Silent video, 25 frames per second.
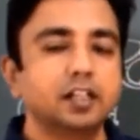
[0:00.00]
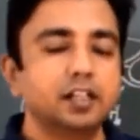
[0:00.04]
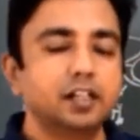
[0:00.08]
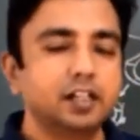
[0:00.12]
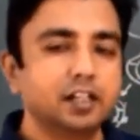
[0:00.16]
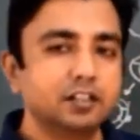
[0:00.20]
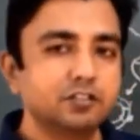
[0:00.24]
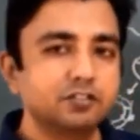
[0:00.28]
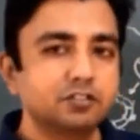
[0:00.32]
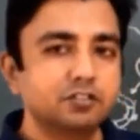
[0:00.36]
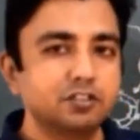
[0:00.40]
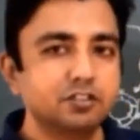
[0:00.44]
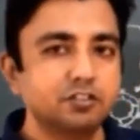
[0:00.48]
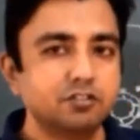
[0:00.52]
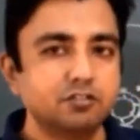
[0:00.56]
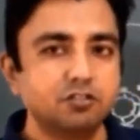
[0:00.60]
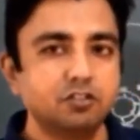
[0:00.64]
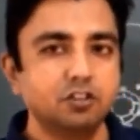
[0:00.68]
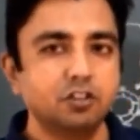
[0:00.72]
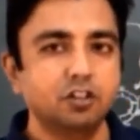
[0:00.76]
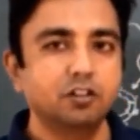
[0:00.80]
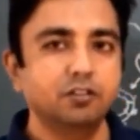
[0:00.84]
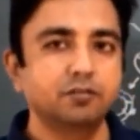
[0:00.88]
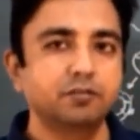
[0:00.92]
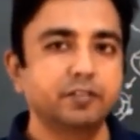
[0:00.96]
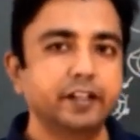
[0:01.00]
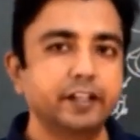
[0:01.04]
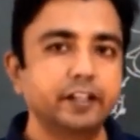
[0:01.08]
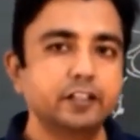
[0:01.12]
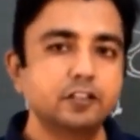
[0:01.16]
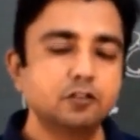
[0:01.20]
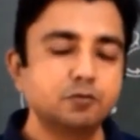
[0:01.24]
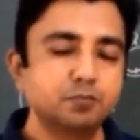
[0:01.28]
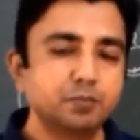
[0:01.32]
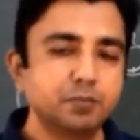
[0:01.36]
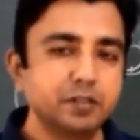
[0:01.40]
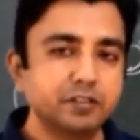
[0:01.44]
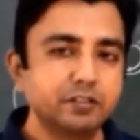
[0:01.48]
consists of a
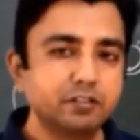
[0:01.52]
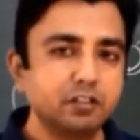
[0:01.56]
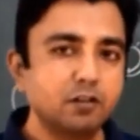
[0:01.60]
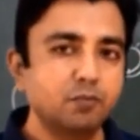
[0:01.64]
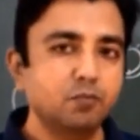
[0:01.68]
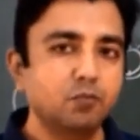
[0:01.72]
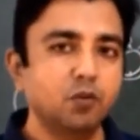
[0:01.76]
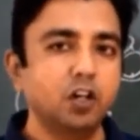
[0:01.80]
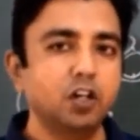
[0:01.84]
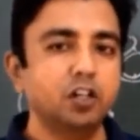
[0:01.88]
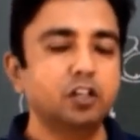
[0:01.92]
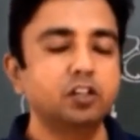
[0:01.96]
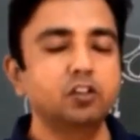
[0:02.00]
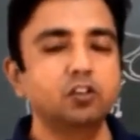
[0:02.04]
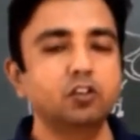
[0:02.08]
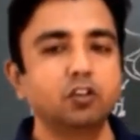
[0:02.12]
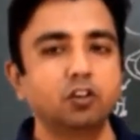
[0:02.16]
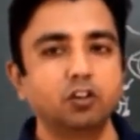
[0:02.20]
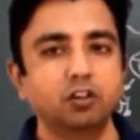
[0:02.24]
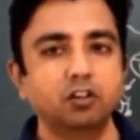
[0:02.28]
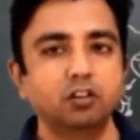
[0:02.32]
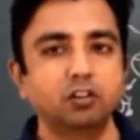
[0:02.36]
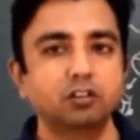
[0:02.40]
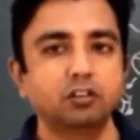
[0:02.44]
special molecule